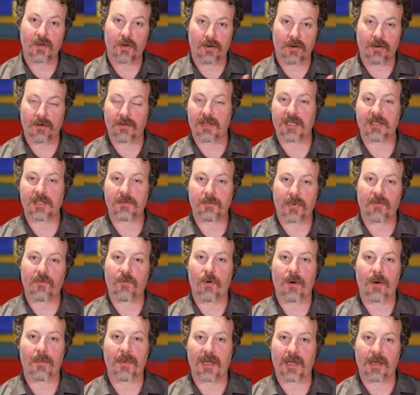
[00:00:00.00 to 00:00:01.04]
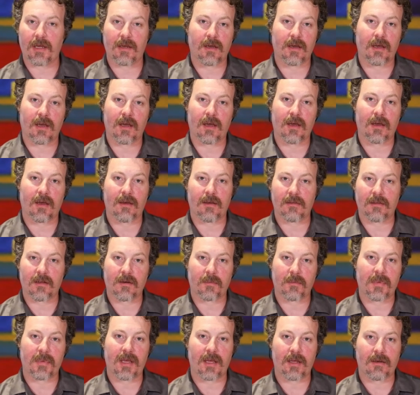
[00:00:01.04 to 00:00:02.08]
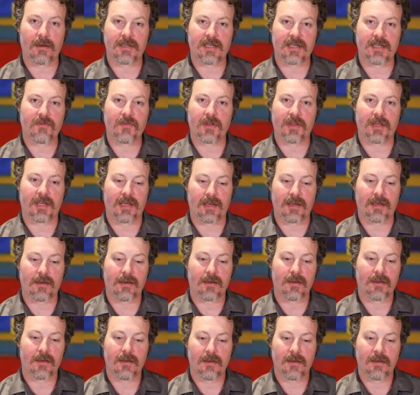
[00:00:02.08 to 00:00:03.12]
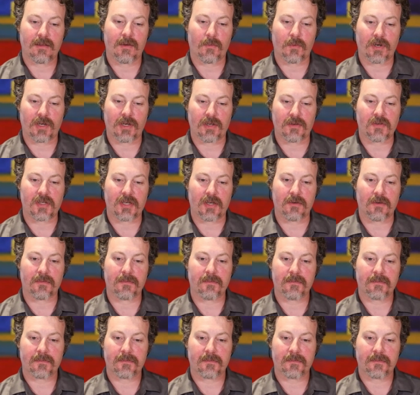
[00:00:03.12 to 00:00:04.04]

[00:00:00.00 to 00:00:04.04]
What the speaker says: or are these performing a little bit differently than we're used to?